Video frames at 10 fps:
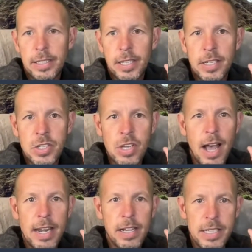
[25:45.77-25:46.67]
it's
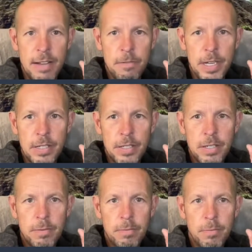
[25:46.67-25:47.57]
not a definite,
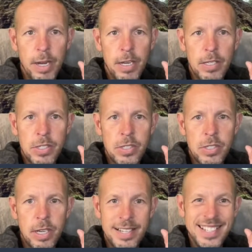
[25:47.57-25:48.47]
but it's
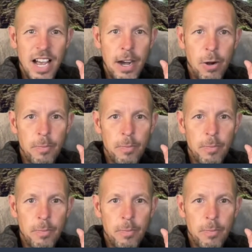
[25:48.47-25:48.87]
a desire.